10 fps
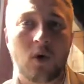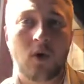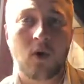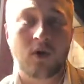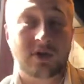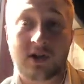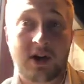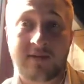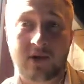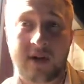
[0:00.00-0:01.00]
or just don't
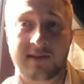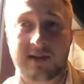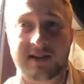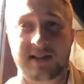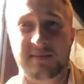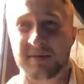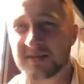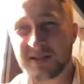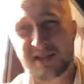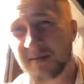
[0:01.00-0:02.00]
have a driver's license, maybe
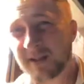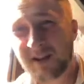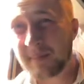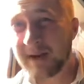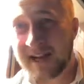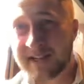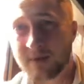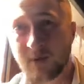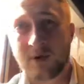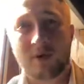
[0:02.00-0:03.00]
something like a
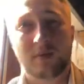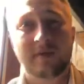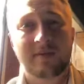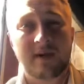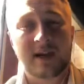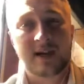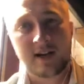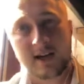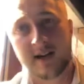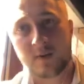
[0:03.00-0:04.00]
passport or a proof of
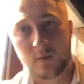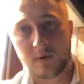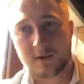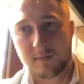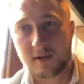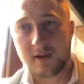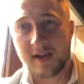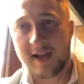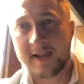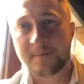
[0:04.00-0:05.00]
identity card will also be
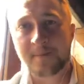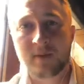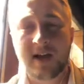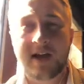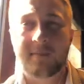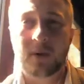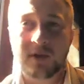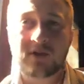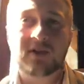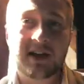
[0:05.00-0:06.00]
okay. But
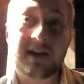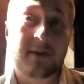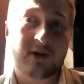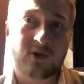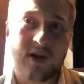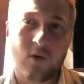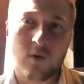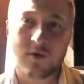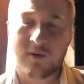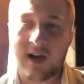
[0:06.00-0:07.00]
we do need to make sure that
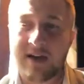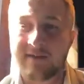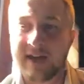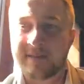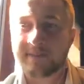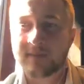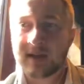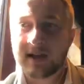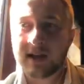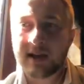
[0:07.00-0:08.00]
all of you have that.
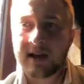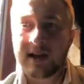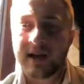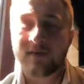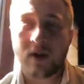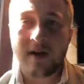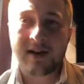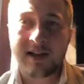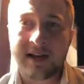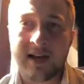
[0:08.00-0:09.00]
If you are a
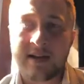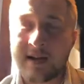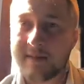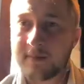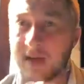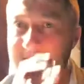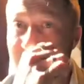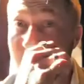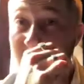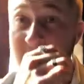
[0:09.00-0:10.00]
leader, and
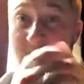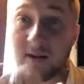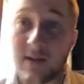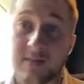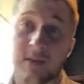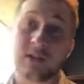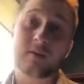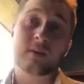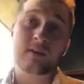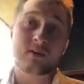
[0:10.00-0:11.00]
so Christopher, especially
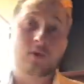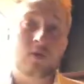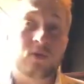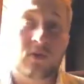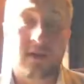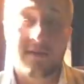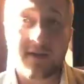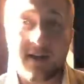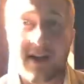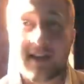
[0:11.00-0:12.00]
with the store,
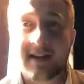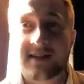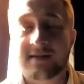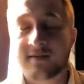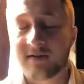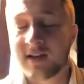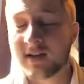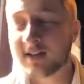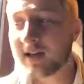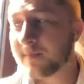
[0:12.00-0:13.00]
Father Alex
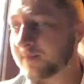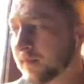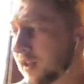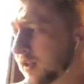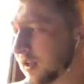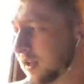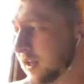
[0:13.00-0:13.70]
and